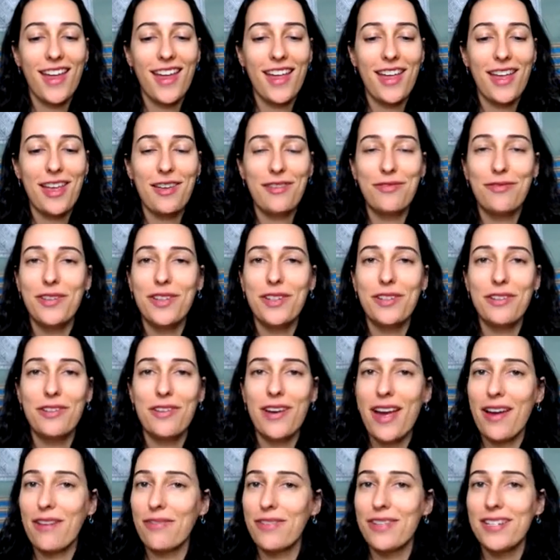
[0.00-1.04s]
if in your
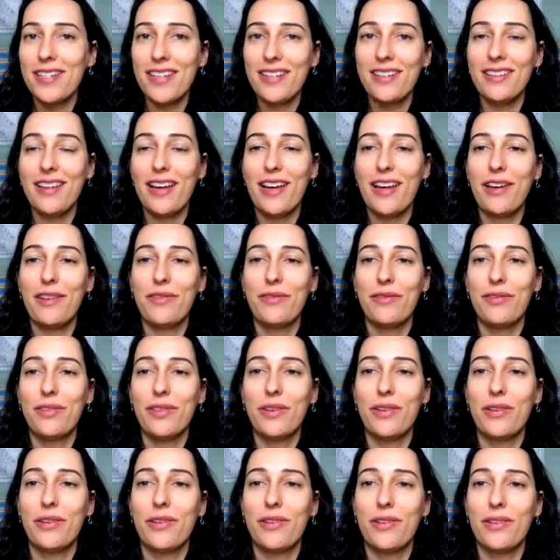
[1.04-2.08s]
everyday life
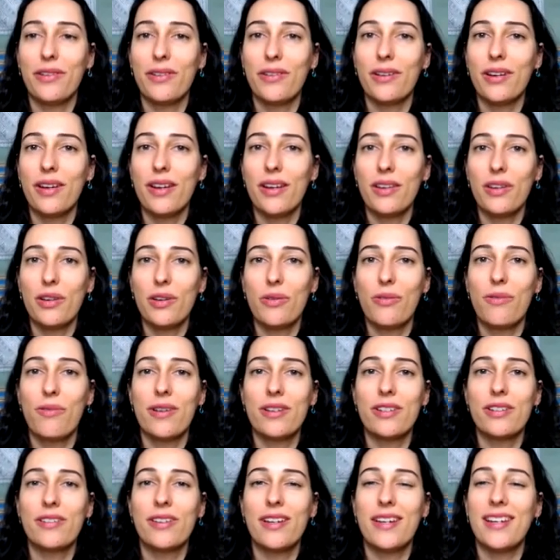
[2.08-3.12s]
you're
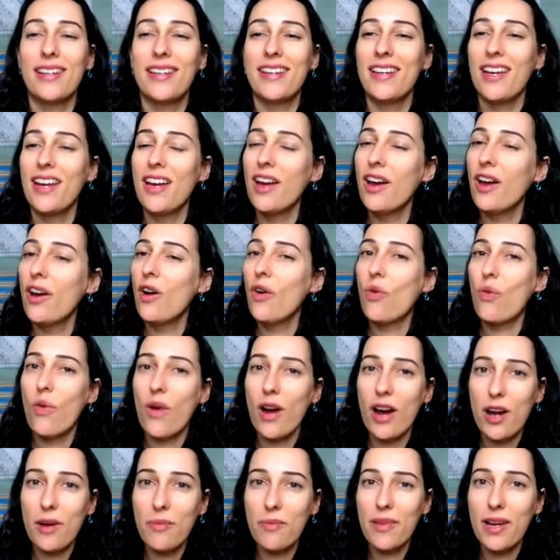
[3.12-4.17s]
wondering,
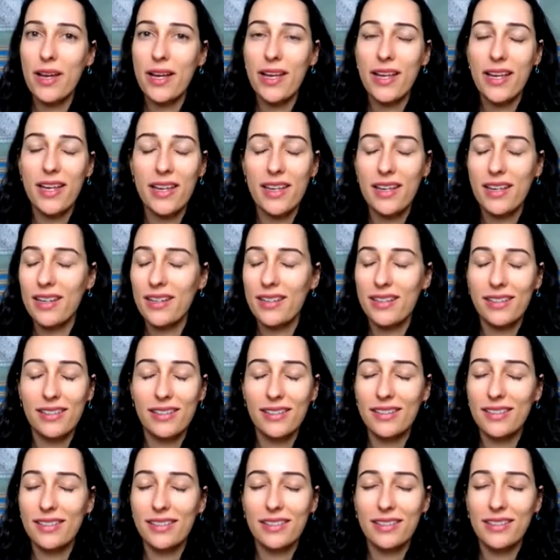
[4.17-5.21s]
where am I,
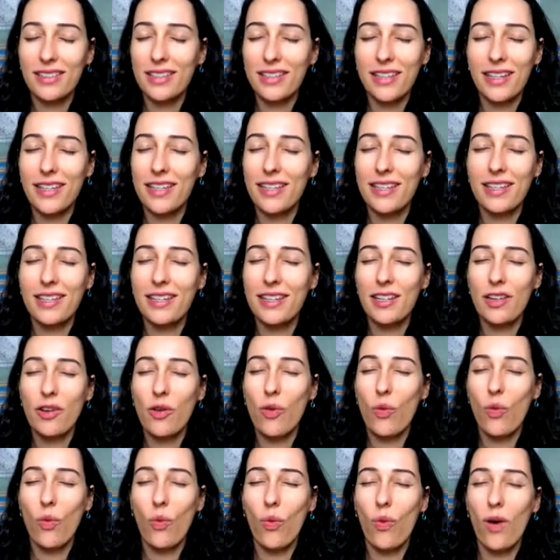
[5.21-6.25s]
like,
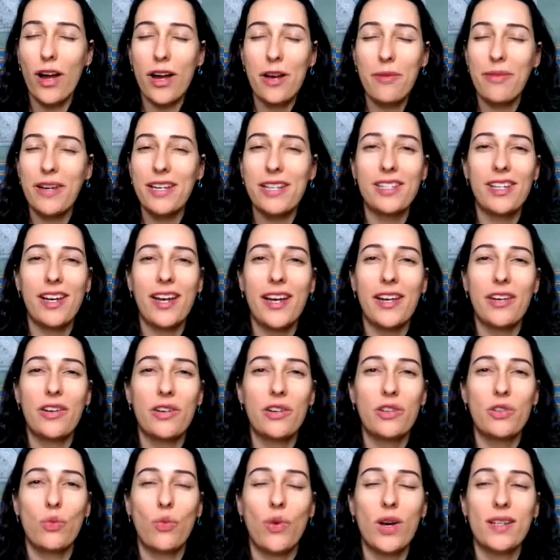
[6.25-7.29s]
why am I
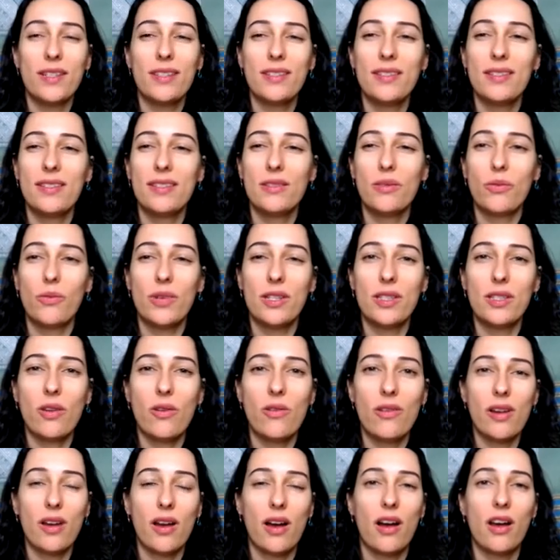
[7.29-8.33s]
tired? What's
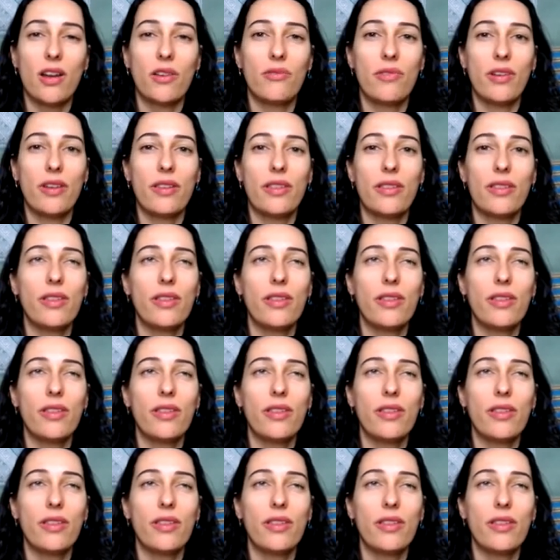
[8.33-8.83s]
going on with